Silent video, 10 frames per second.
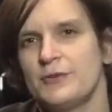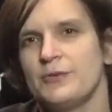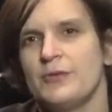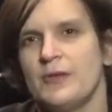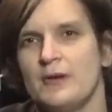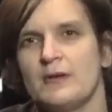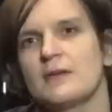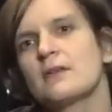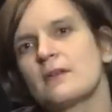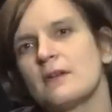two
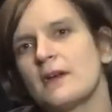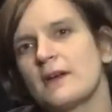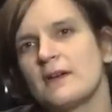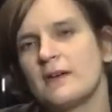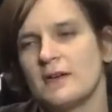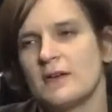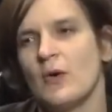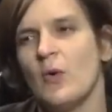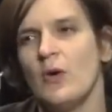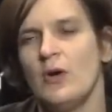things. Like the
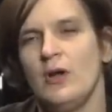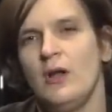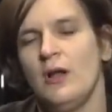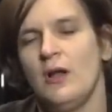whole